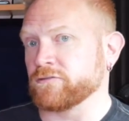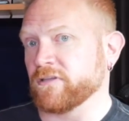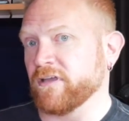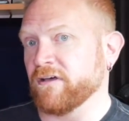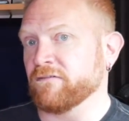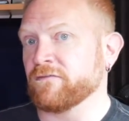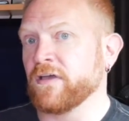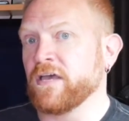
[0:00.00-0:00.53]

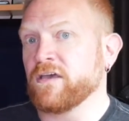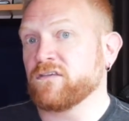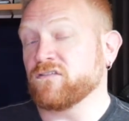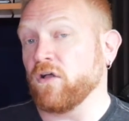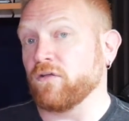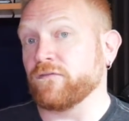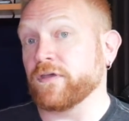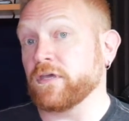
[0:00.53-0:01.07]
NerdLove,
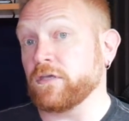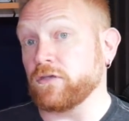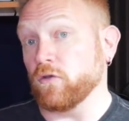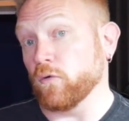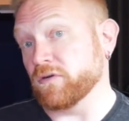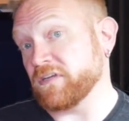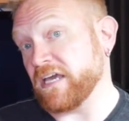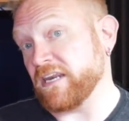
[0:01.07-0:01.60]
solving
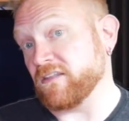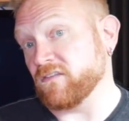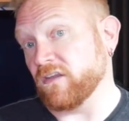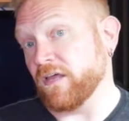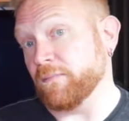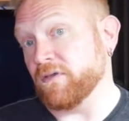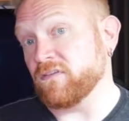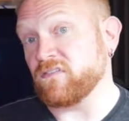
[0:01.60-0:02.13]
your dating
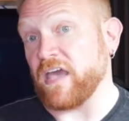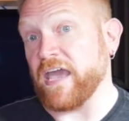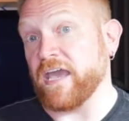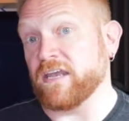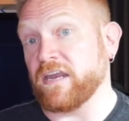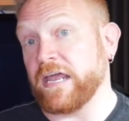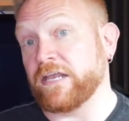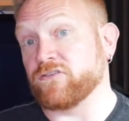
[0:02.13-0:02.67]
dilemmas
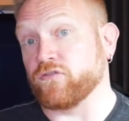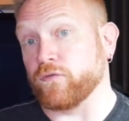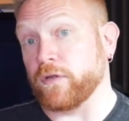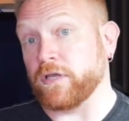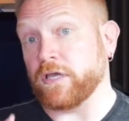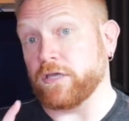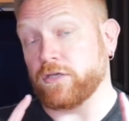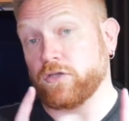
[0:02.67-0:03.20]
and
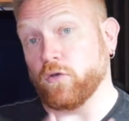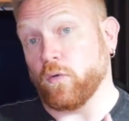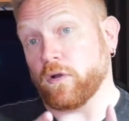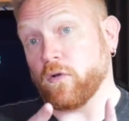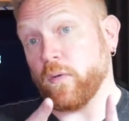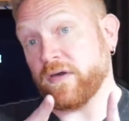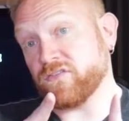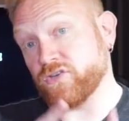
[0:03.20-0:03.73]
answering your
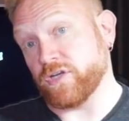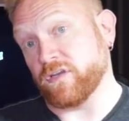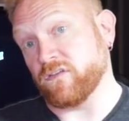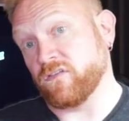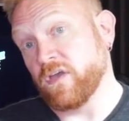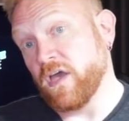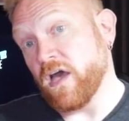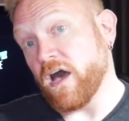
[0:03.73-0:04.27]

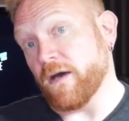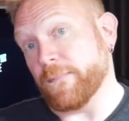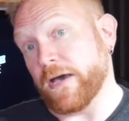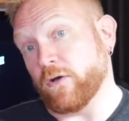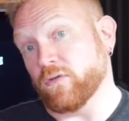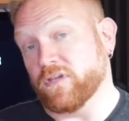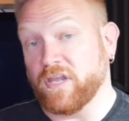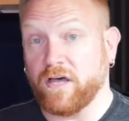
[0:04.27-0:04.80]
questions
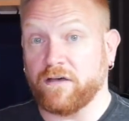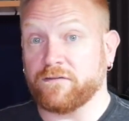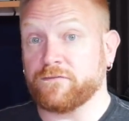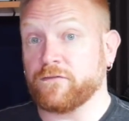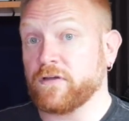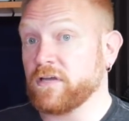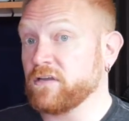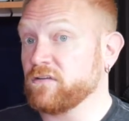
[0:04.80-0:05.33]
about love,